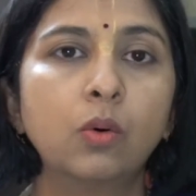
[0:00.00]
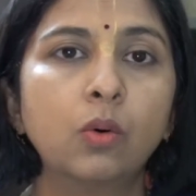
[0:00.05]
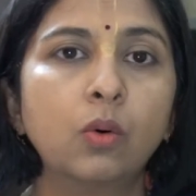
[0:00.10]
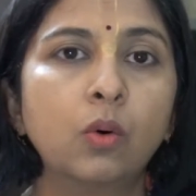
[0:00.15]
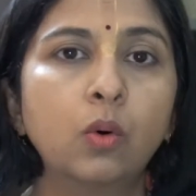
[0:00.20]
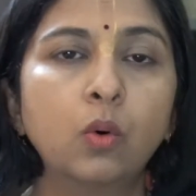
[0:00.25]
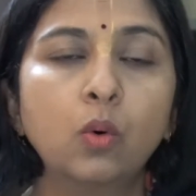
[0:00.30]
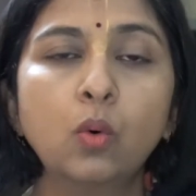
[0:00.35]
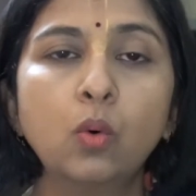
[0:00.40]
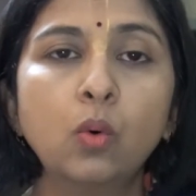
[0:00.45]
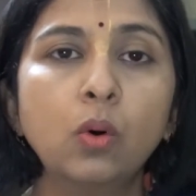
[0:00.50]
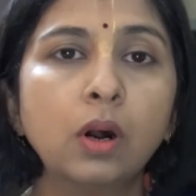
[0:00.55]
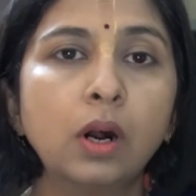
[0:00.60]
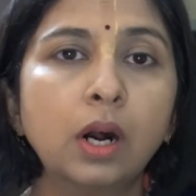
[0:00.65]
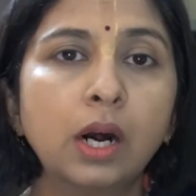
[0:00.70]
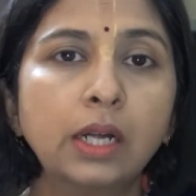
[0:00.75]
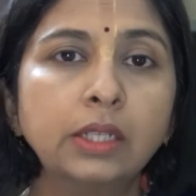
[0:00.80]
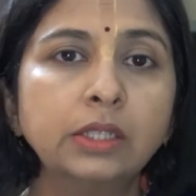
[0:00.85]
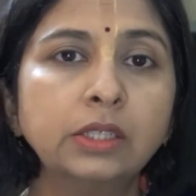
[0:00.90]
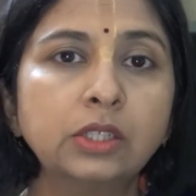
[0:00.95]
who
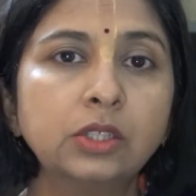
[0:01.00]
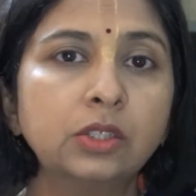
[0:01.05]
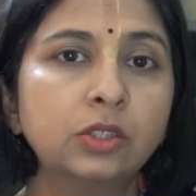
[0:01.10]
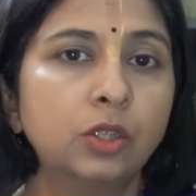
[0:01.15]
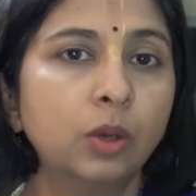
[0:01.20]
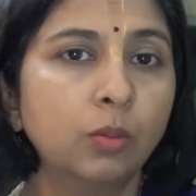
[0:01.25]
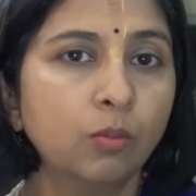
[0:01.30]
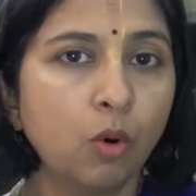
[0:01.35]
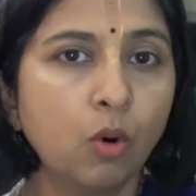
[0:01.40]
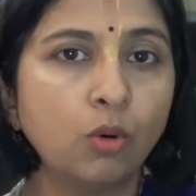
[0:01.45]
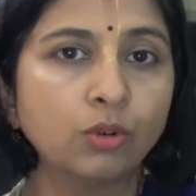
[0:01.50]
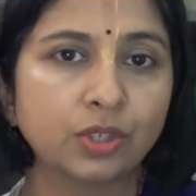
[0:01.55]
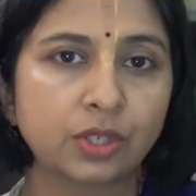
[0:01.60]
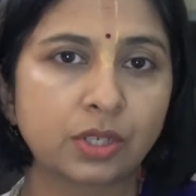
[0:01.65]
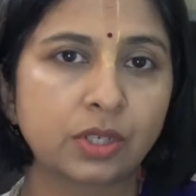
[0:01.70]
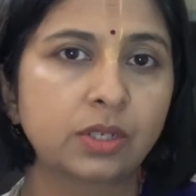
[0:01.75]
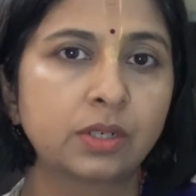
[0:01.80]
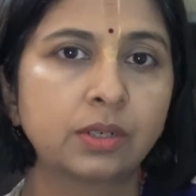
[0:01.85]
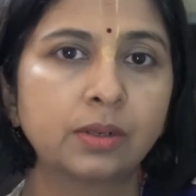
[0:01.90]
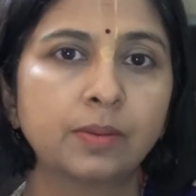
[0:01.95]
earns the
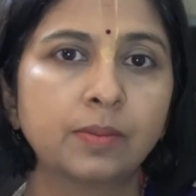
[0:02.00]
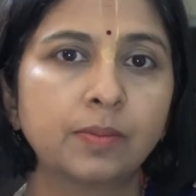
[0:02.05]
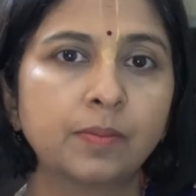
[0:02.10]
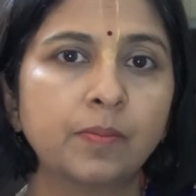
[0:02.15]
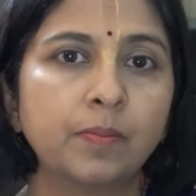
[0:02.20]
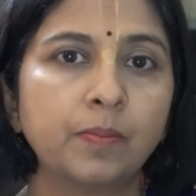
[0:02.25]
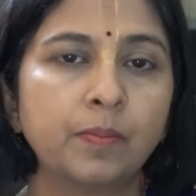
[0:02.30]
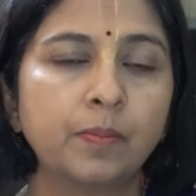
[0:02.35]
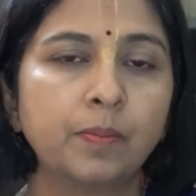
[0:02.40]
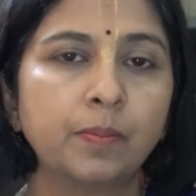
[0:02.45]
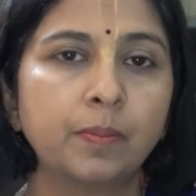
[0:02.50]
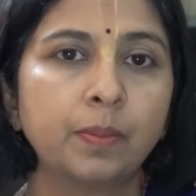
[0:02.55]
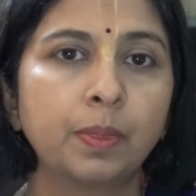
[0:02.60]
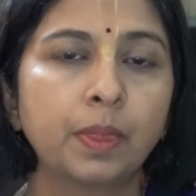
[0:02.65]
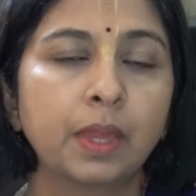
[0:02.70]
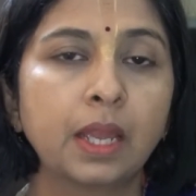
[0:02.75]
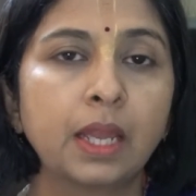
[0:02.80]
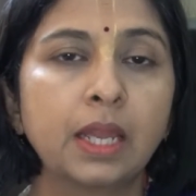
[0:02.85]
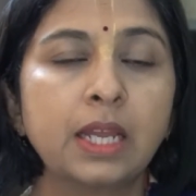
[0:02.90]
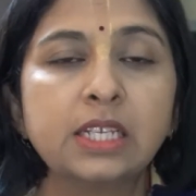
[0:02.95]
most.
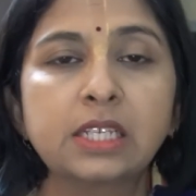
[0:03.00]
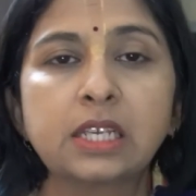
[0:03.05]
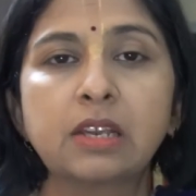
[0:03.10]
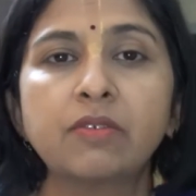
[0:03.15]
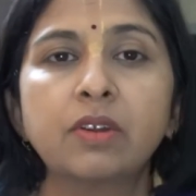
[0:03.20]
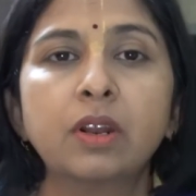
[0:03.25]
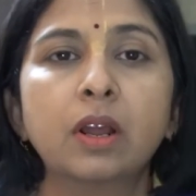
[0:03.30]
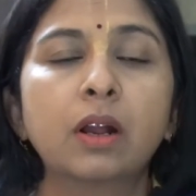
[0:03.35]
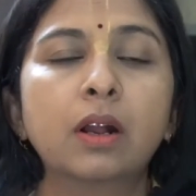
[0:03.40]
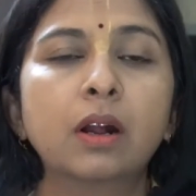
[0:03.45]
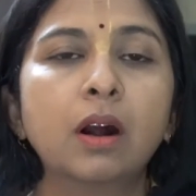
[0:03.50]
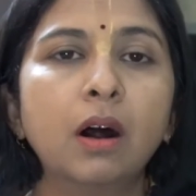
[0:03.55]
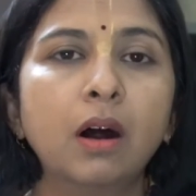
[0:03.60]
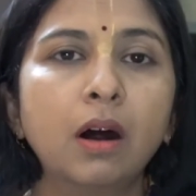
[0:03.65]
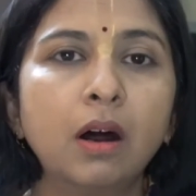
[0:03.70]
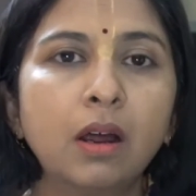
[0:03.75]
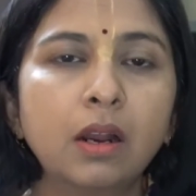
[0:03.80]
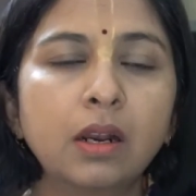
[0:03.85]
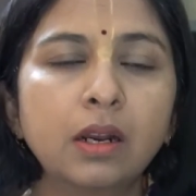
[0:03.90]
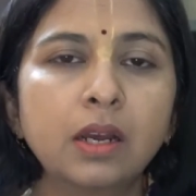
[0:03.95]
He's given a
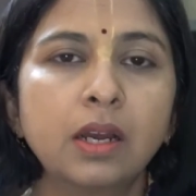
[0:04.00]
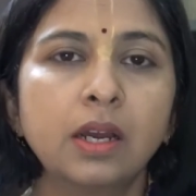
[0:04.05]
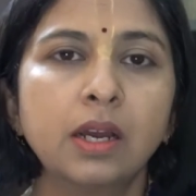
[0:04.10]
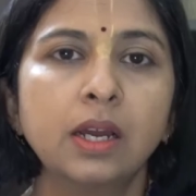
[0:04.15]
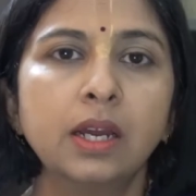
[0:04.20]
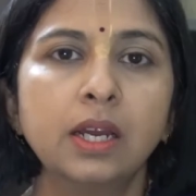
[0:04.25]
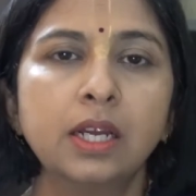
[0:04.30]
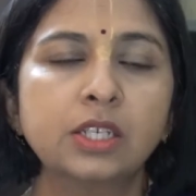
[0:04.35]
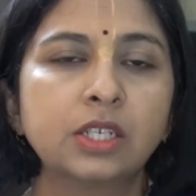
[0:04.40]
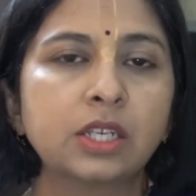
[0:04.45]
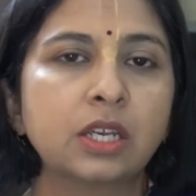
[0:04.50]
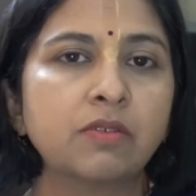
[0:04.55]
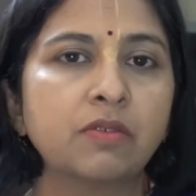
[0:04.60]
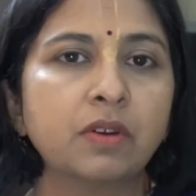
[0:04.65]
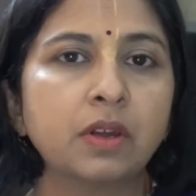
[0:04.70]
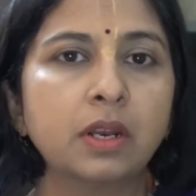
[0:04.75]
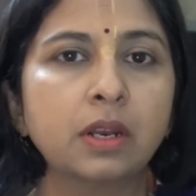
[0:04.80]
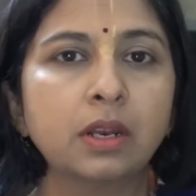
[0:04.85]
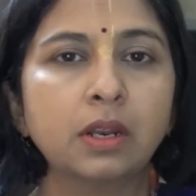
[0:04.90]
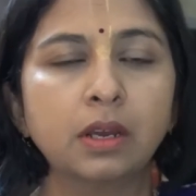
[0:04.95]
car, he's
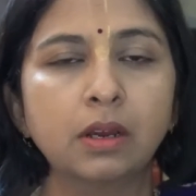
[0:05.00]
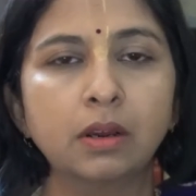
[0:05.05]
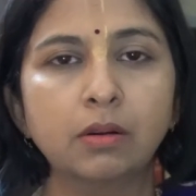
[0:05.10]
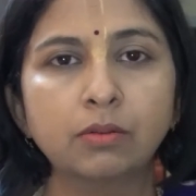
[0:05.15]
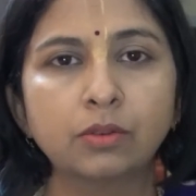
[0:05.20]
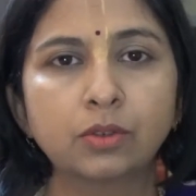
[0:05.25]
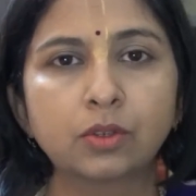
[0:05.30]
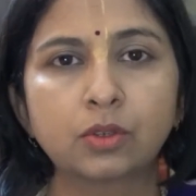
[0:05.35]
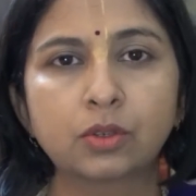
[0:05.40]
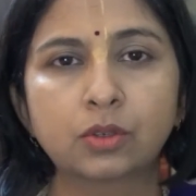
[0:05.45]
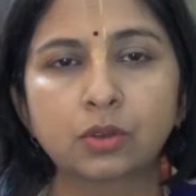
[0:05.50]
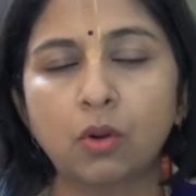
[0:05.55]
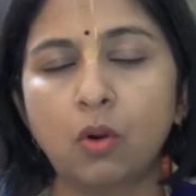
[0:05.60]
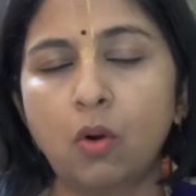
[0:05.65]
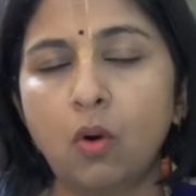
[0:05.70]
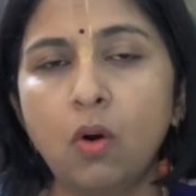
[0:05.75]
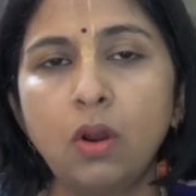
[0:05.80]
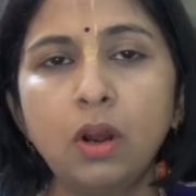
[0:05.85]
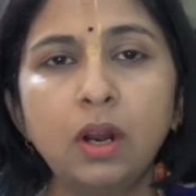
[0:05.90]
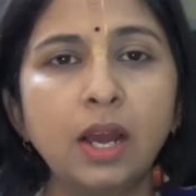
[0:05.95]
given
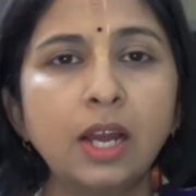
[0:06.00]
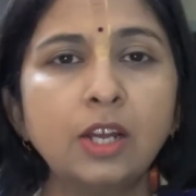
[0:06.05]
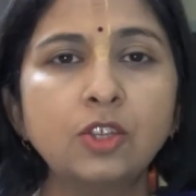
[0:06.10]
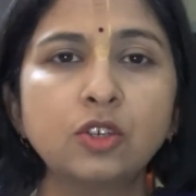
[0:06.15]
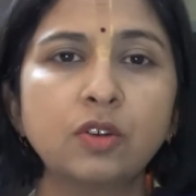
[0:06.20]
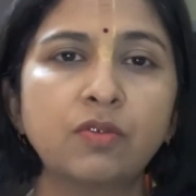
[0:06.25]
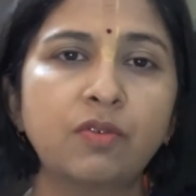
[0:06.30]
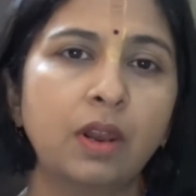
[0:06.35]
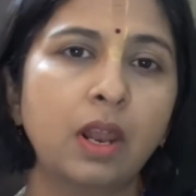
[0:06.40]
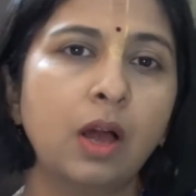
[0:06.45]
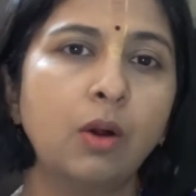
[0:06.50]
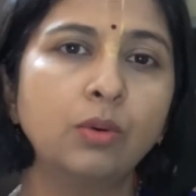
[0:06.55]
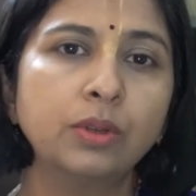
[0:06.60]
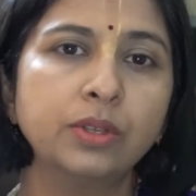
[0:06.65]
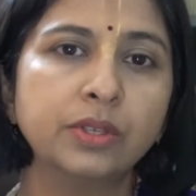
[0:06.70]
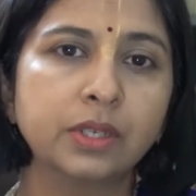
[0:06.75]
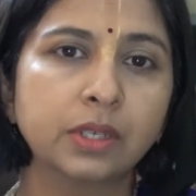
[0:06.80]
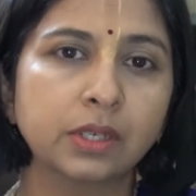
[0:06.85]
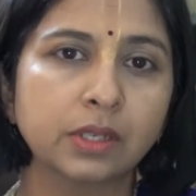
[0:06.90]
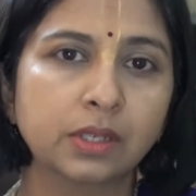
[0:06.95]
all kinds of
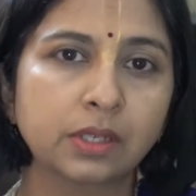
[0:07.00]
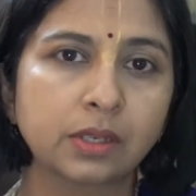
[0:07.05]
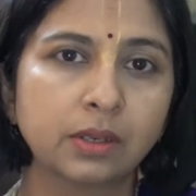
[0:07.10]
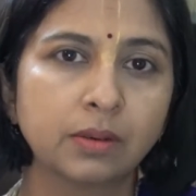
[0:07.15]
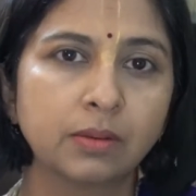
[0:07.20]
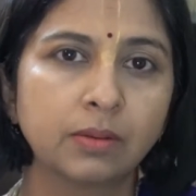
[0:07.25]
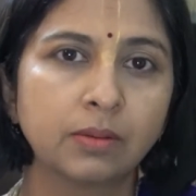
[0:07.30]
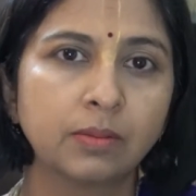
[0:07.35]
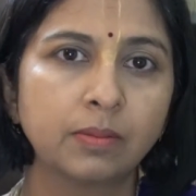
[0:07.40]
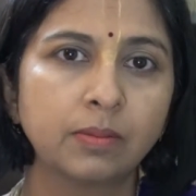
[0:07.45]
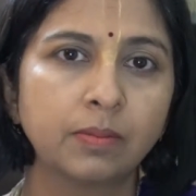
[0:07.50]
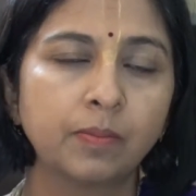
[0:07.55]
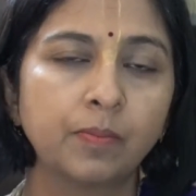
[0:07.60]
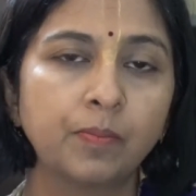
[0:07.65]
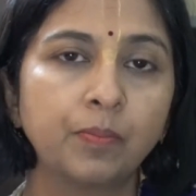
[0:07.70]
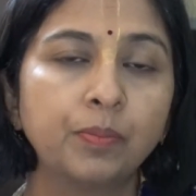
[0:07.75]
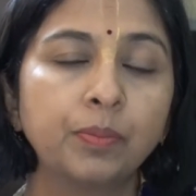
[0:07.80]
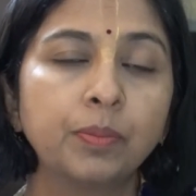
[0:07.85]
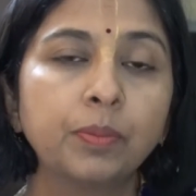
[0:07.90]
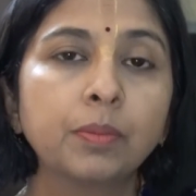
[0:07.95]
allowances.
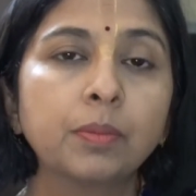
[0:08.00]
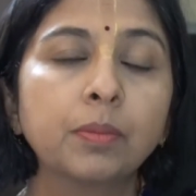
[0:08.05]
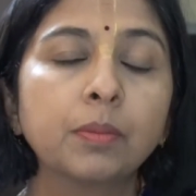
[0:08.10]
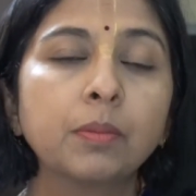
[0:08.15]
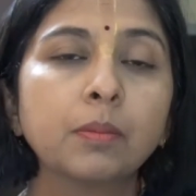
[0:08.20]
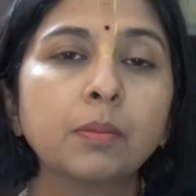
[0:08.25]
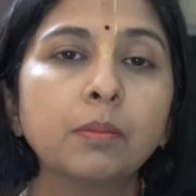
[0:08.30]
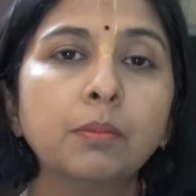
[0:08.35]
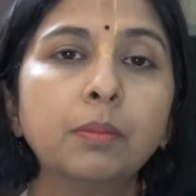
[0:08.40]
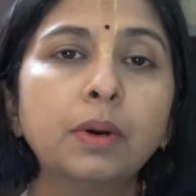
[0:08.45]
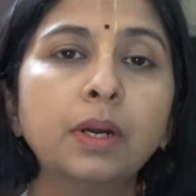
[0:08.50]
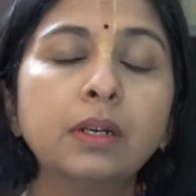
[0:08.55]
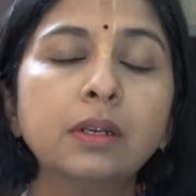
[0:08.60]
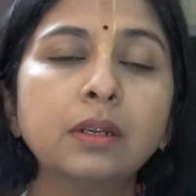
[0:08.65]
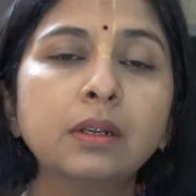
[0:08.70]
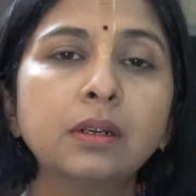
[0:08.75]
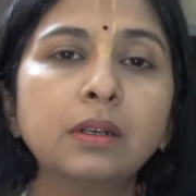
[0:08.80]
But